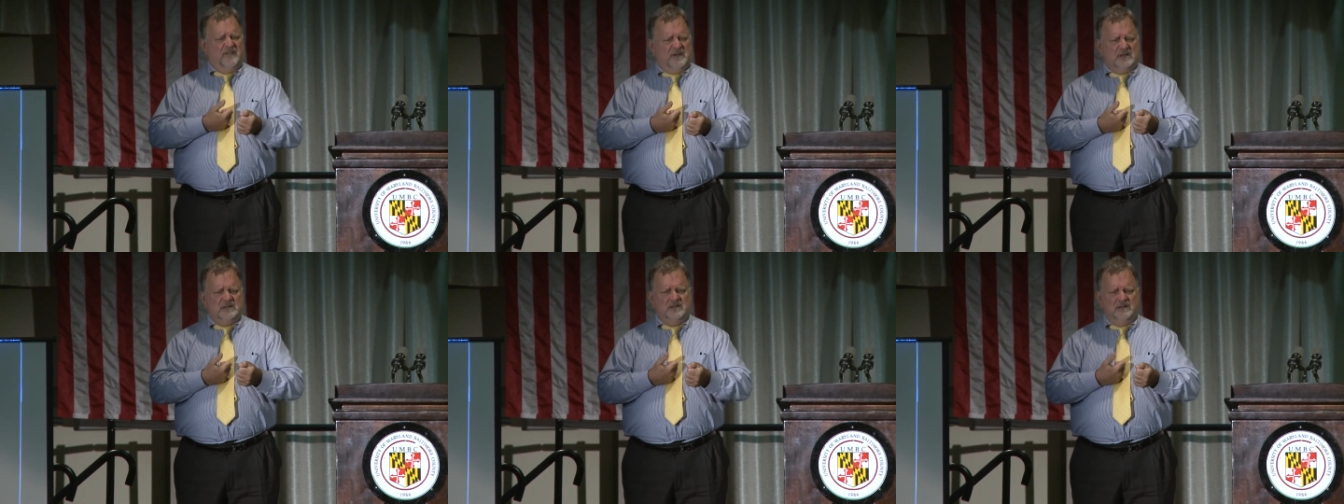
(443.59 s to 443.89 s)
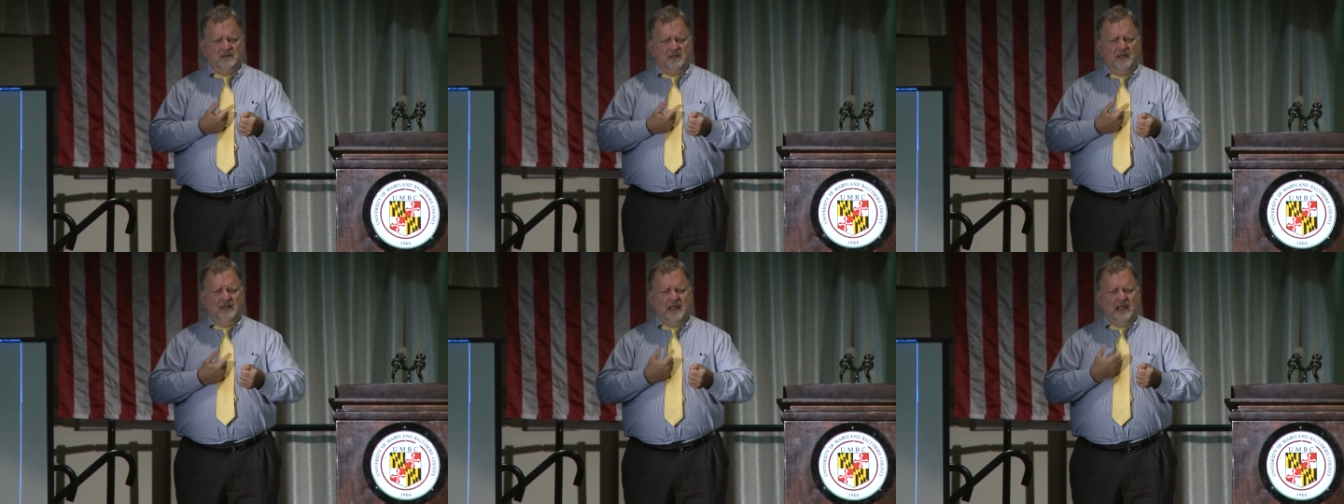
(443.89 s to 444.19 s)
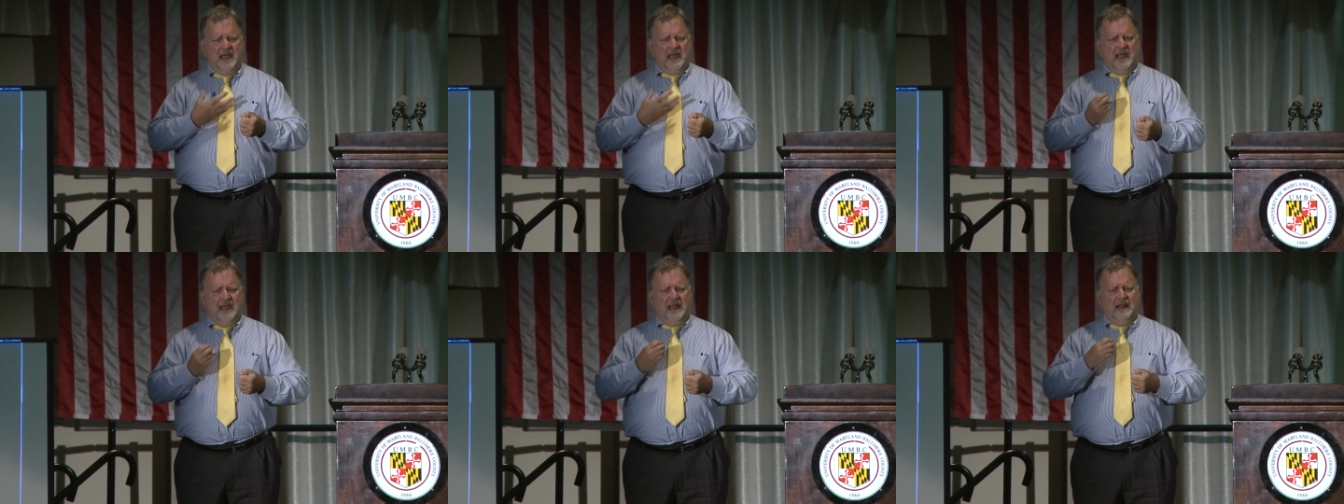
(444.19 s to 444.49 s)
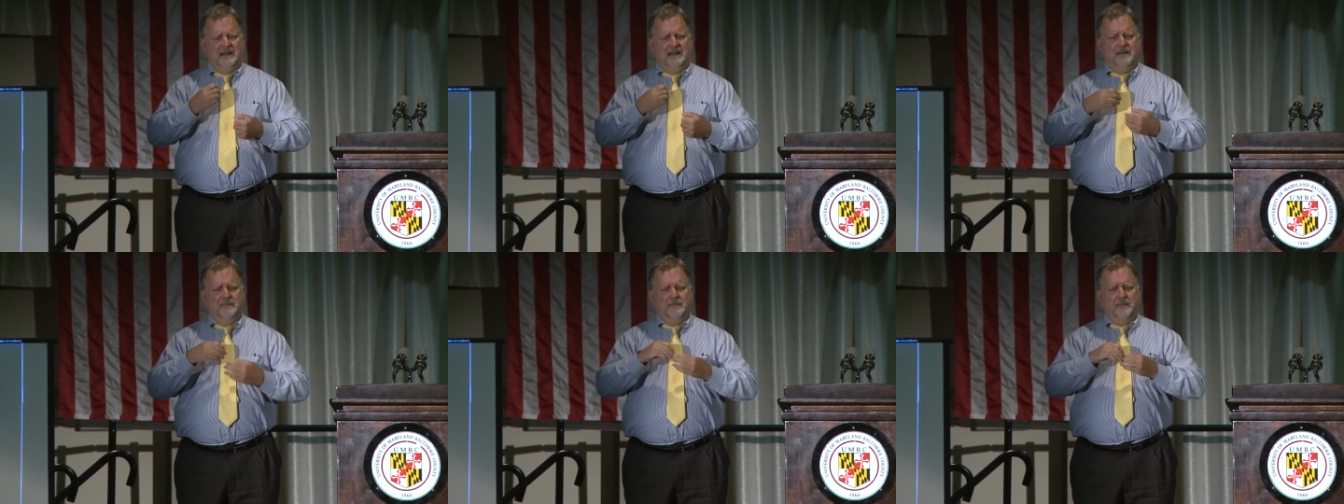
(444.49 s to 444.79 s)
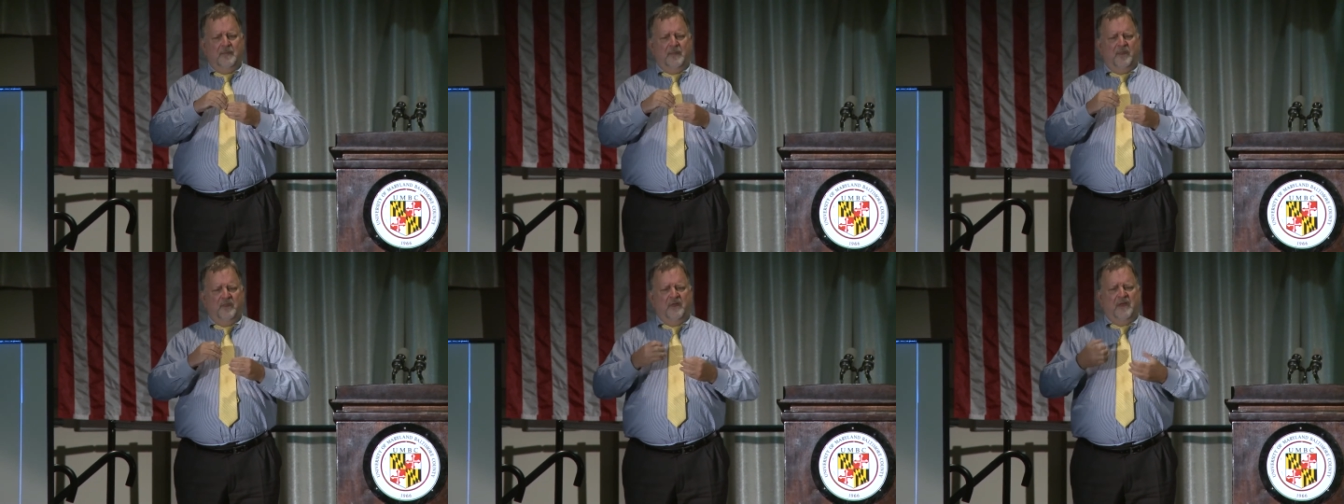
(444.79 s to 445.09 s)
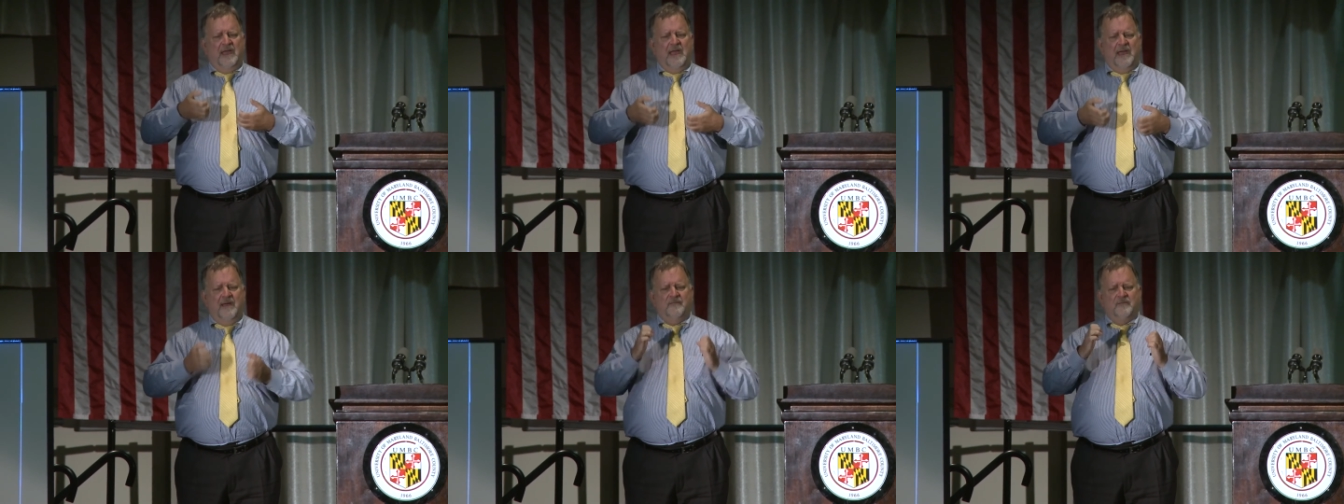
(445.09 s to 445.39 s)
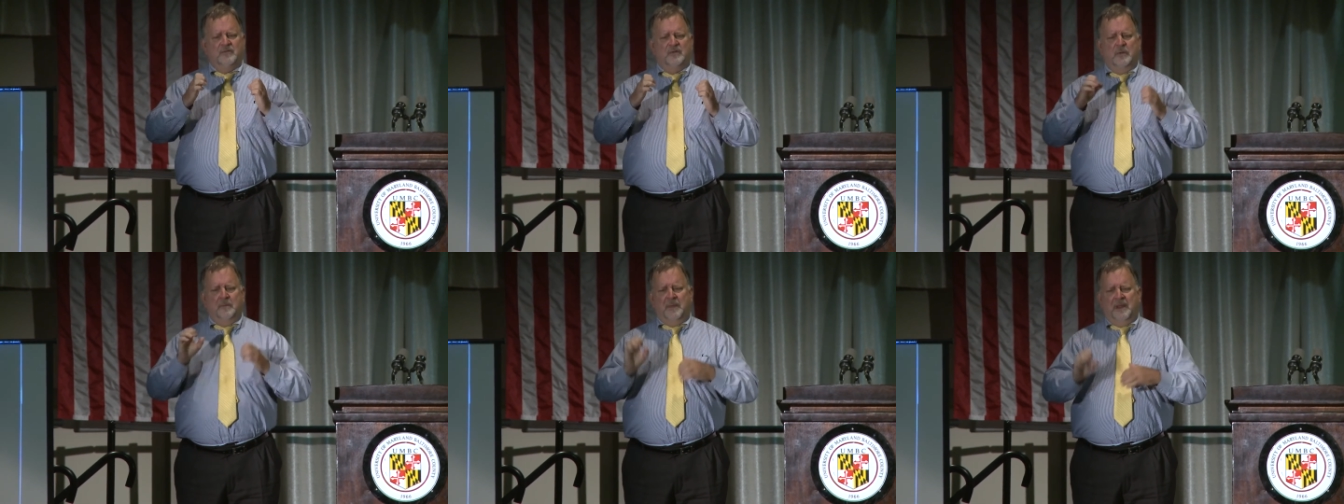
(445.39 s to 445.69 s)
and to maximize their
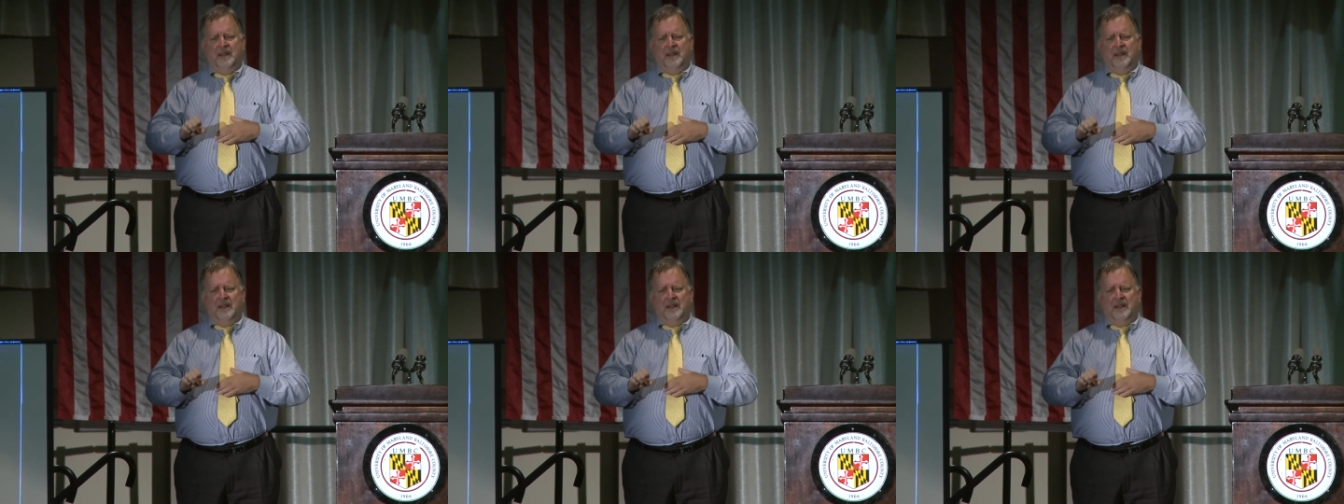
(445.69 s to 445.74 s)
abilities.